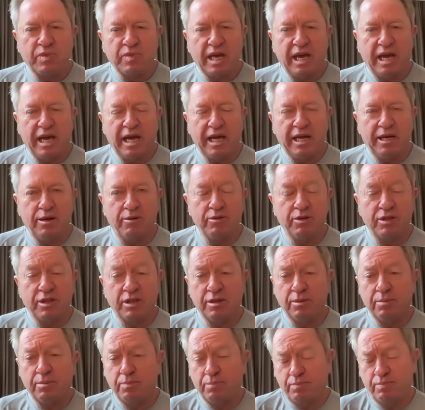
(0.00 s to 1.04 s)
And obviously
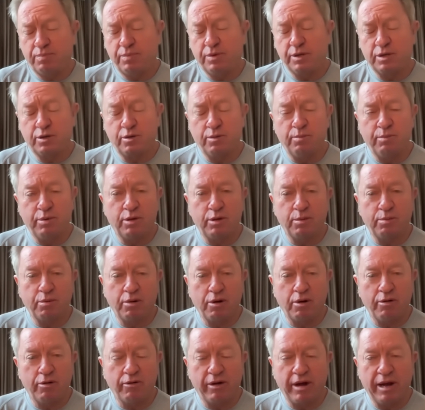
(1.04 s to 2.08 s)
the computer
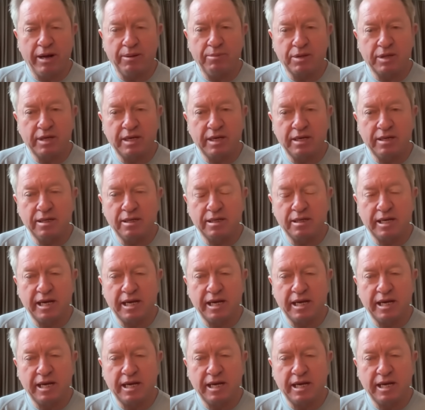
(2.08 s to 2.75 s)
programs can